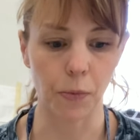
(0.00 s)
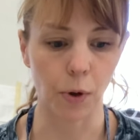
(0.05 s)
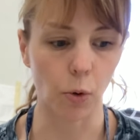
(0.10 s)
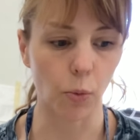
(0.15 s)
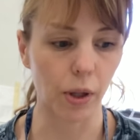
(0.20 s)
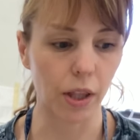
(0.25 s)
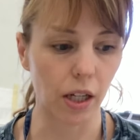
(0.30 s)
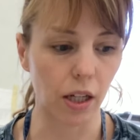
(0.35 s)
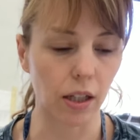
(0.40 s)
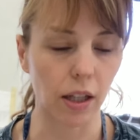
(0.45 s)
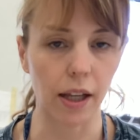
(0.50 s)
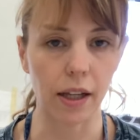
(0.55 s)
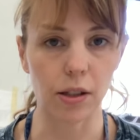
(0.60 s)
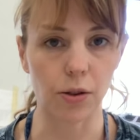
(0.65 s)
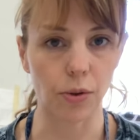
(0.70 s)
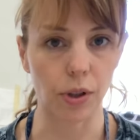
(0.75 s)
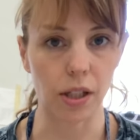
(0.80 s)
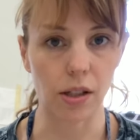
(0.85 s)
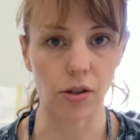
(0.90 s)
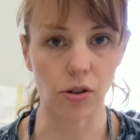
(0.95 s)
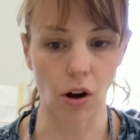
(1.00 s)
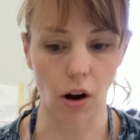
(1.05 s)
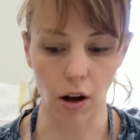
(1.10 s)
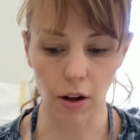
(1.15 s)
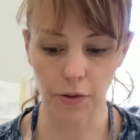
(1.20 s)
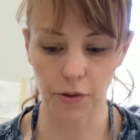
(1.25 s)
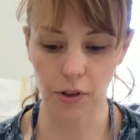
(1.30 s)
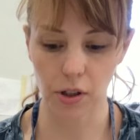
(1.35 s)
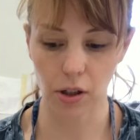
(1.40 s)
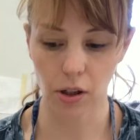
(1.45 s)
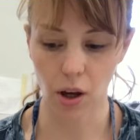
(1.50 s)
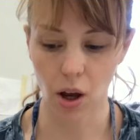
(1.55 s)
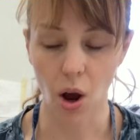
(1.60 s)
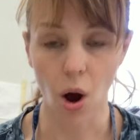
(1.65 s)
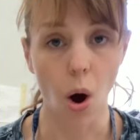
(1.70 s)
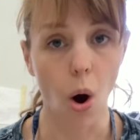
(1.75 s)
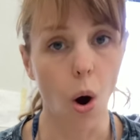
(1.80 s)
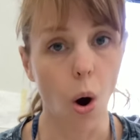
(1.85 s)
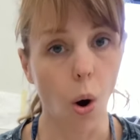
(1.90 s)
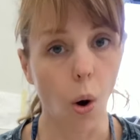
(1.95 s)
when the clay is really soft,
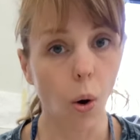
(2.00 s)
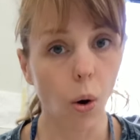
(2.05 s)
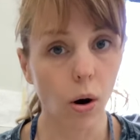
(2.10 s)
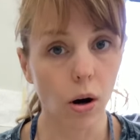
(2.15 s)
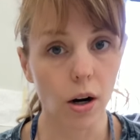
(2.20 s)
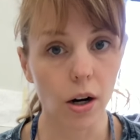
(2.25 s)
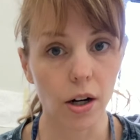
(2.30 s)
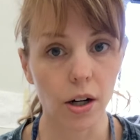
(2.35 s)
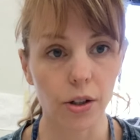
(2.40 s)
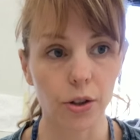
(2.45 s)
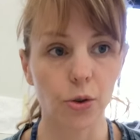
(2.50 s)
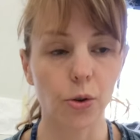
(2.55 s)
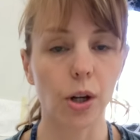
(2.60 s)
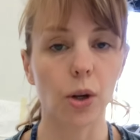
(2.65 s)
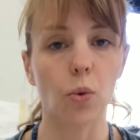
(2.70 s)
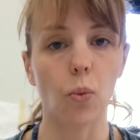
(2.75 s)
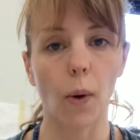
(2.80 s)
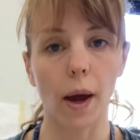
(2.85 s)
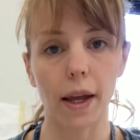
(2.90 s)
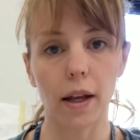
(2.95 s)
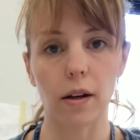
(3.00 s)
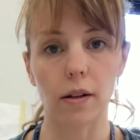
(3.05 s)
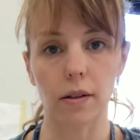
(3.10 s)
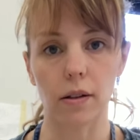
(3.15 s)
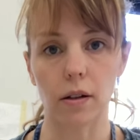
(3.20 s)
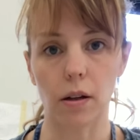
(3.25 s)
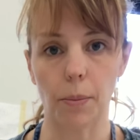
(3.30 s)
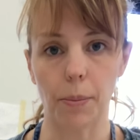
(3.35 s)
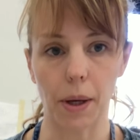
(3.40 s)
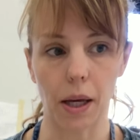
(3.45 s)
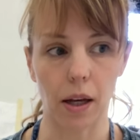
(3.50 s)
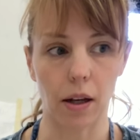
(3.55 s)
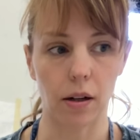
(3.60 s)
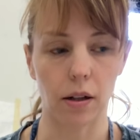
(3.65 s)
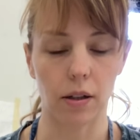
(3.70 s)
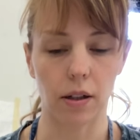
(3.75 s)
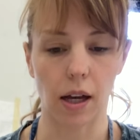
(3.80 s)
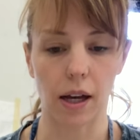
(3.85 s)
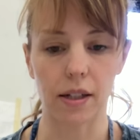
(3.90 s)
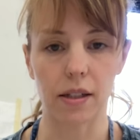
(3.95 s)
or you can wait a little bit
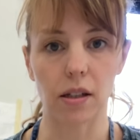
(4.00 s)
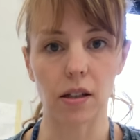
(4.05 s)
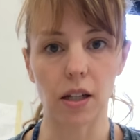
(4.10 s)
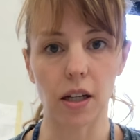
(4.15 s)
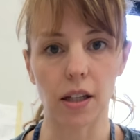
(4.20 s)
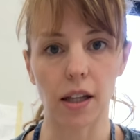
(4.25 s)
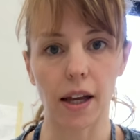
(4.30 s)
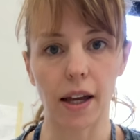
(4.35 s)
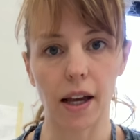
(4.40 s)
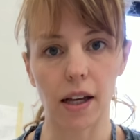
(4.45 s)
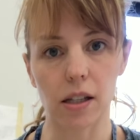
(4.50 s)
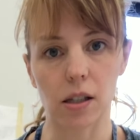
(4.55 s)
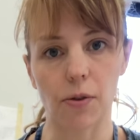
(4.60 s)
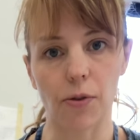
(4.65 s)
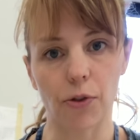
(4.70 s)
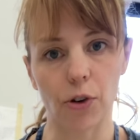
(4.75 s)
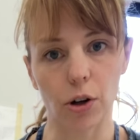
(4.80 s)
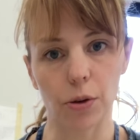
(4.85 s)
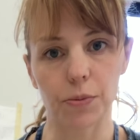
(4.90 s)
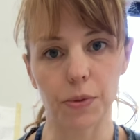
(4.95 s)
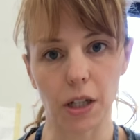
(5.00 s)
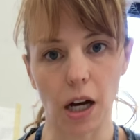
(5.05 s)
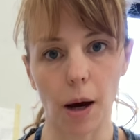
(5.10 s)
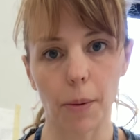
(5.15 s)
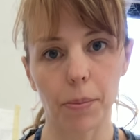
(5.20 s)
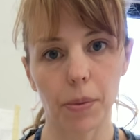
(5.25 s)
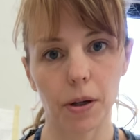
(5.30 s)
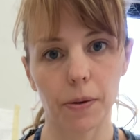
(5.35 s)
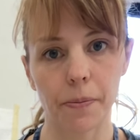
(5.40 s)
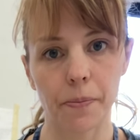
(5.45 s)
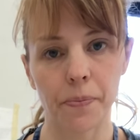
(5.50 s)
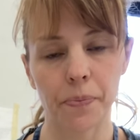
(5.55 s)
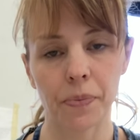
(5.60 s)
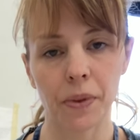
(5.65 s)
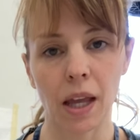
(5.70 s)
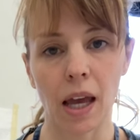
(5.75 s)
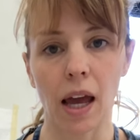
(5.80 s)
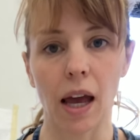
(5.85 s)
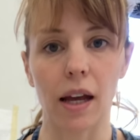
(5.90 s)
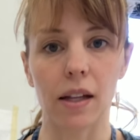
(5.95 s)
until the clay has firmed up
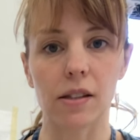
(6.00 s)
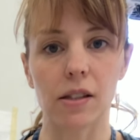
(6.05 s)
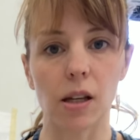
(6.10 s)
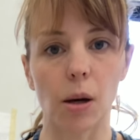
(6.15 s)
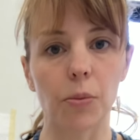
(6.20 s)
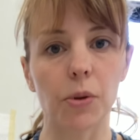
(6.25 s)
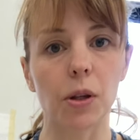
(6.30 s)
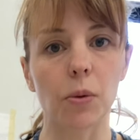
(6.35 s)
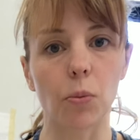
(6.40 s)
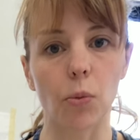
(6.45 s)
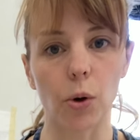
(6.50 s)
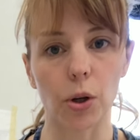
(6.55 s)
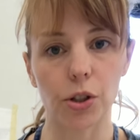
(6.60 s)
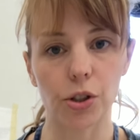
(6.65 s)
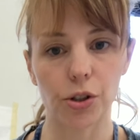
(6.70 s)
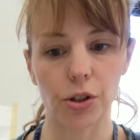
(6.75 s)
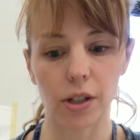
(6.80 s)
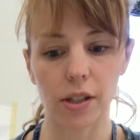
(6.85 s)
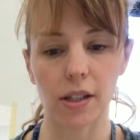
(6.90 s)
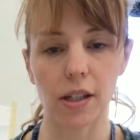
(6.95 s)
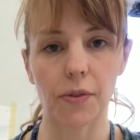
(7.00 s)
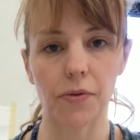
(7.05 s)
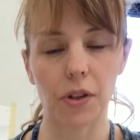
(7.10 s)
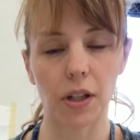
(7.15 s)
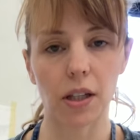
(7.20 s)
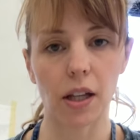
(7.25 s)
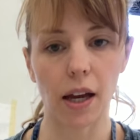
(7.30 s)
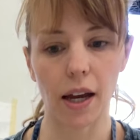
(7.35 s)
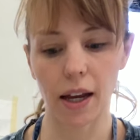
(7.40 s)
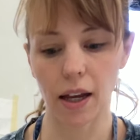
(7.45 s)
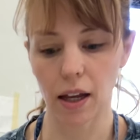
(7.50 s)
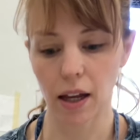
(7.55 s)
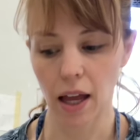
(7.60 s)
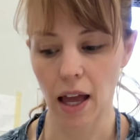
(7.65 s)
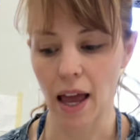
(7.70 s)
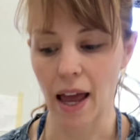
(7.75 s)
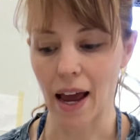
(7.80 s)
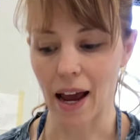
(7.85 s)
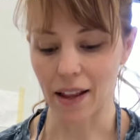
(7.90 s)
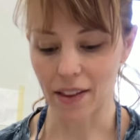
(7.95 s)
and some of the moisture has left the clay,
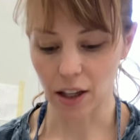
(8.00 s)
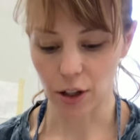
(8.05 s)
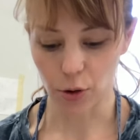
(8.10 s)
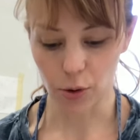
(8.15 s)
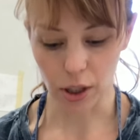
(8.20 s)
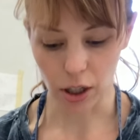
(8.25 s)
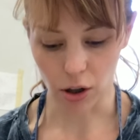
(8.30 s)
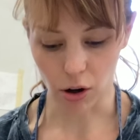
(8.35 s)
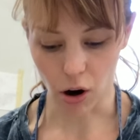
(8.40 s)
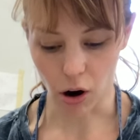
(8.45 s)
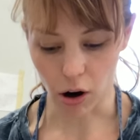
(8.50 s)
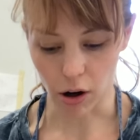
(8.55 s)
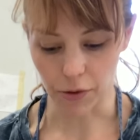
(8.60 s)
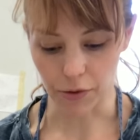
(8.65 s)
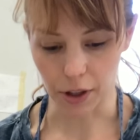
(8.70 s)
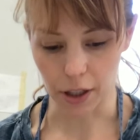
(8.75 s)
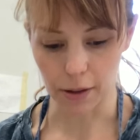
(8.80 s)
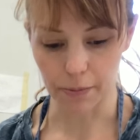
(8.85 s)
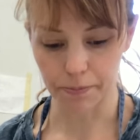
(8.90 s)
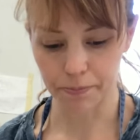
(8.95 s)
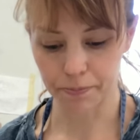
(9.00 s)
and then you can carve it.